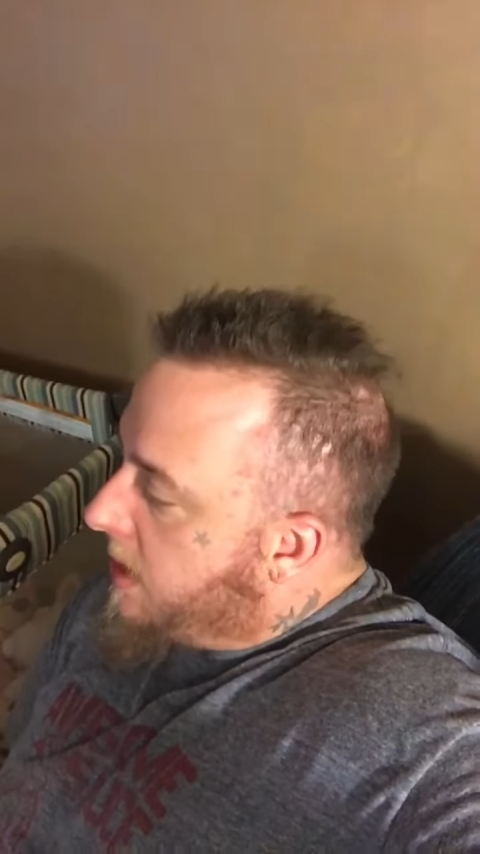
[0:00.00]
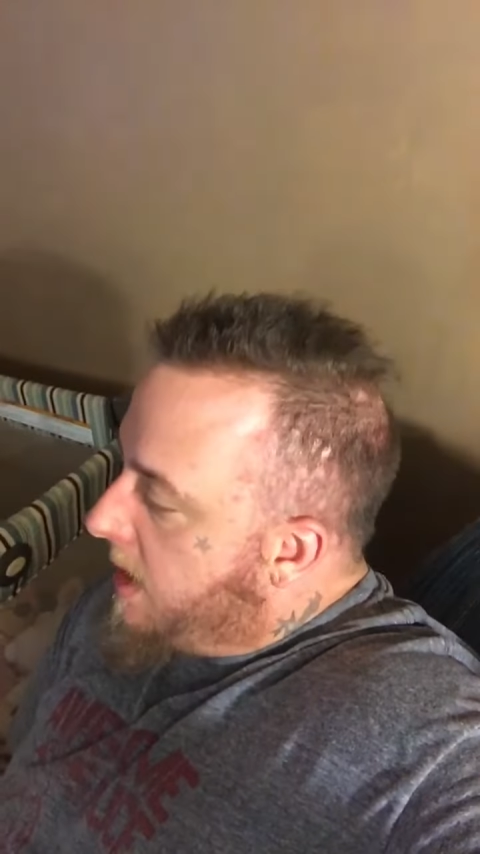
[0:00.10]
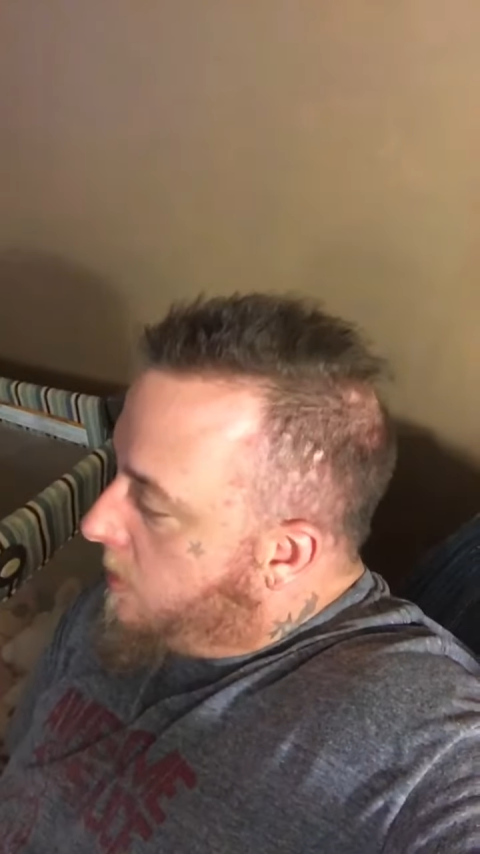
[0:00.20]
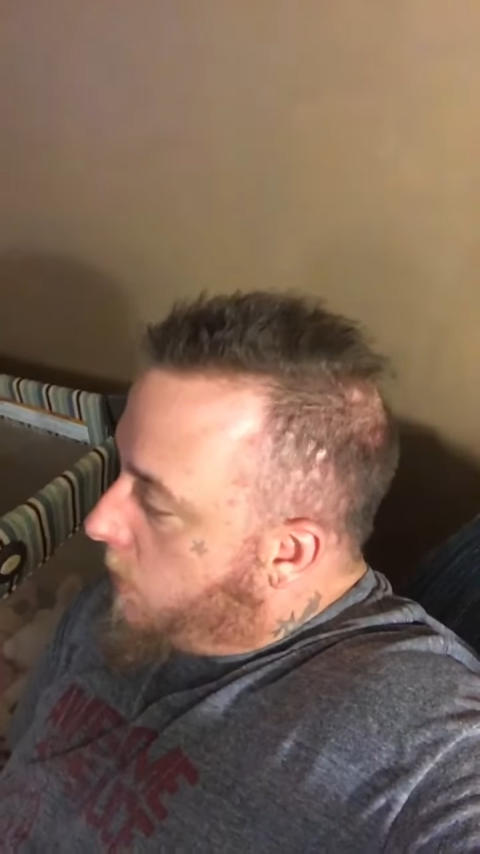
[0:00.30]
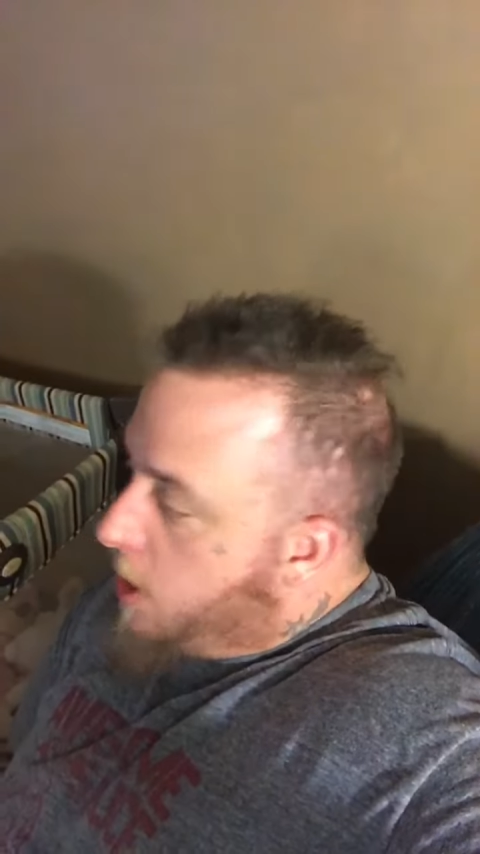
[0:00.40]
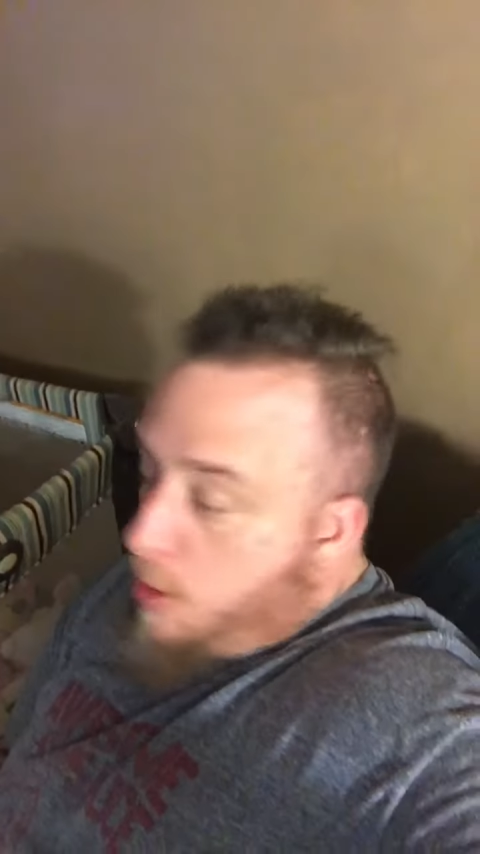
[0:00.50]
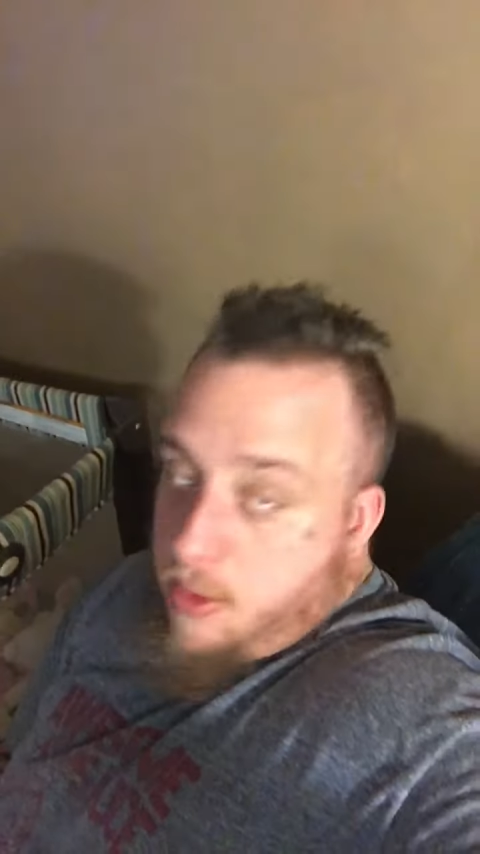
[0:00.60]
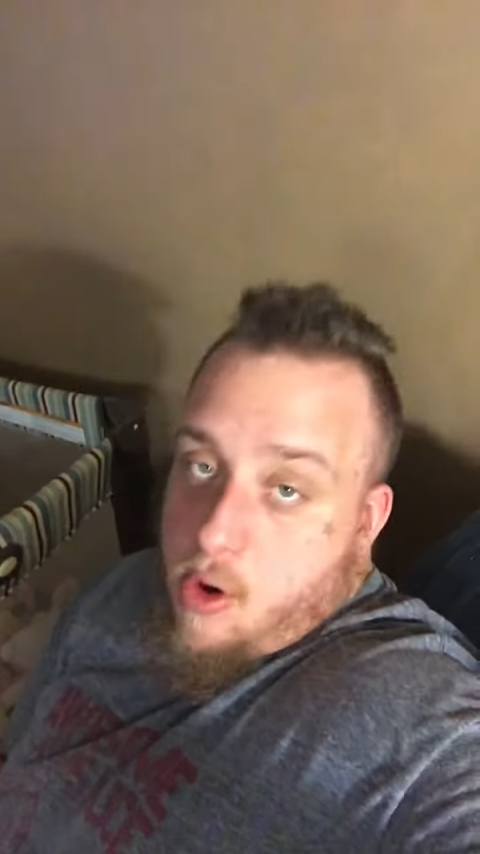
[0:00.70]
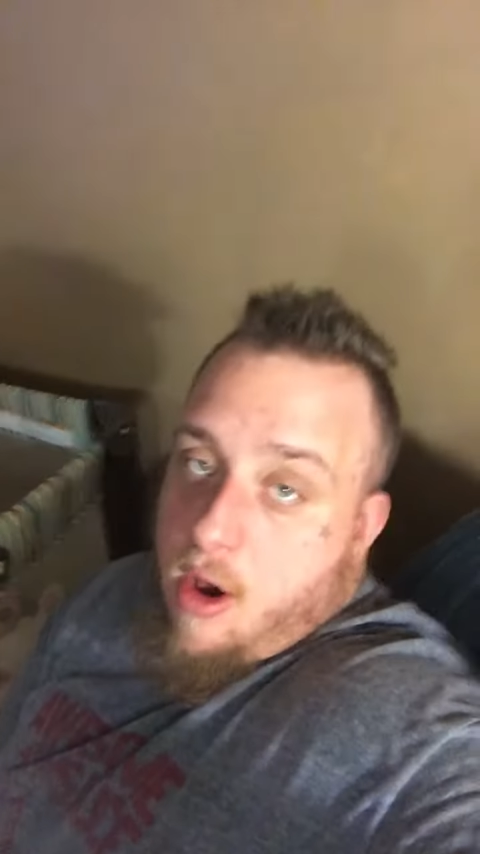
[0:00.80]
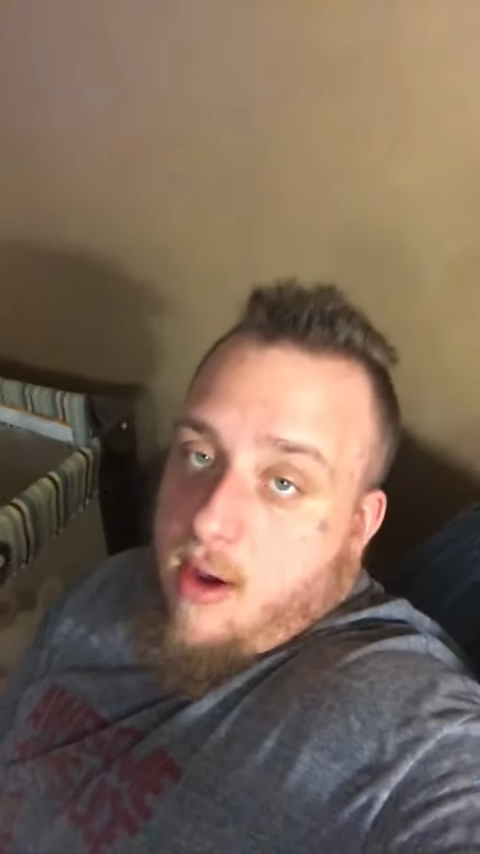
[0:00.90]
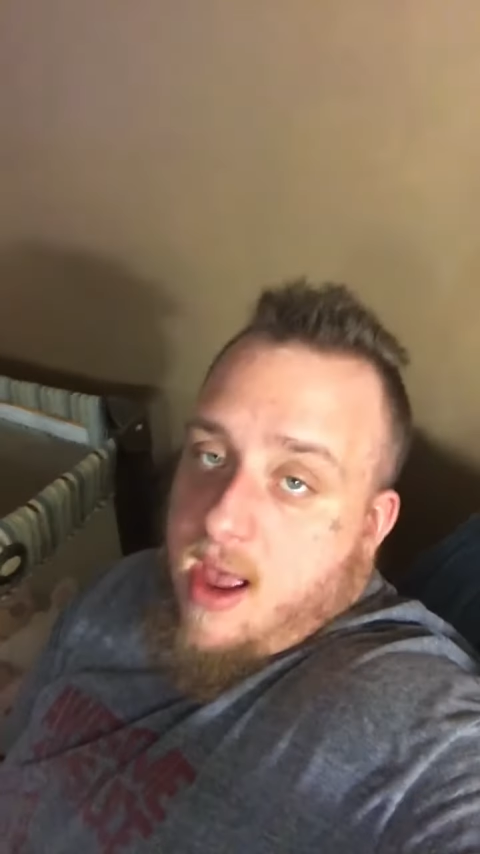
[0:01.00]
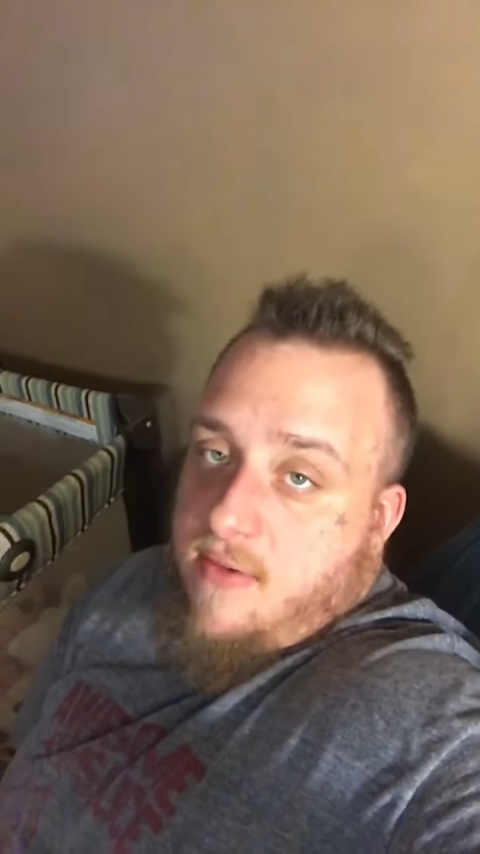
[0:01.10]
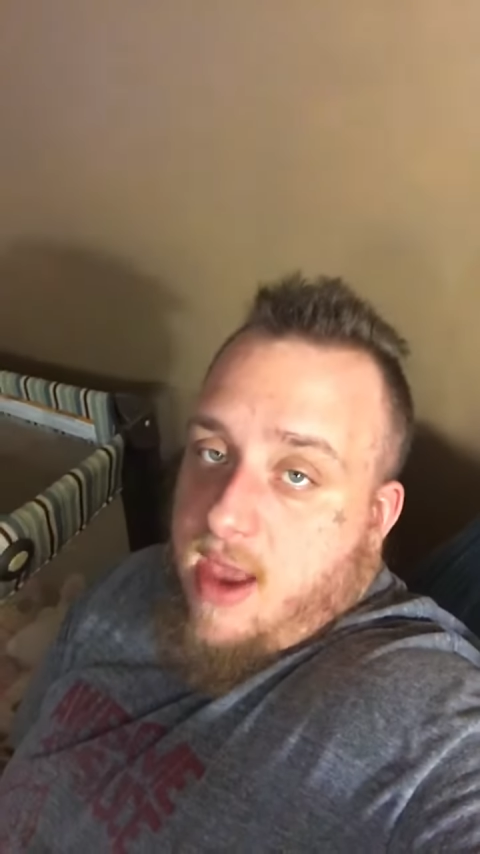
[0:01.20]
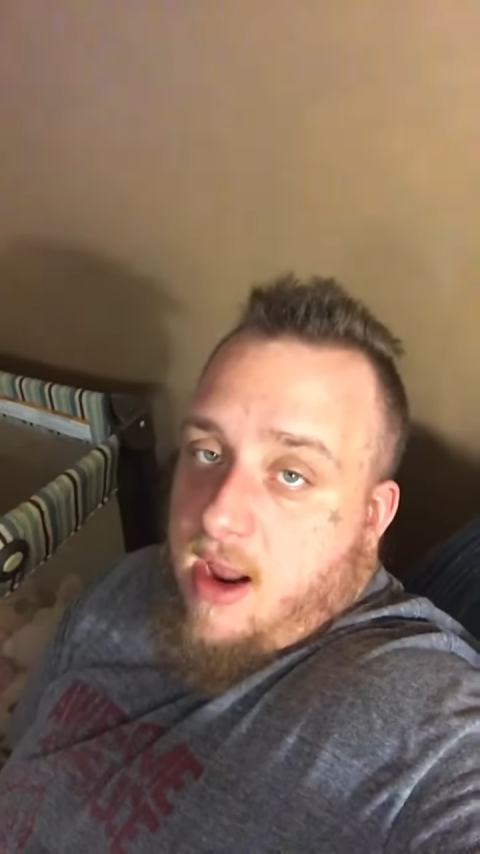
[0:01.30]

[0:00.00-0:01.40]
And we hope you all have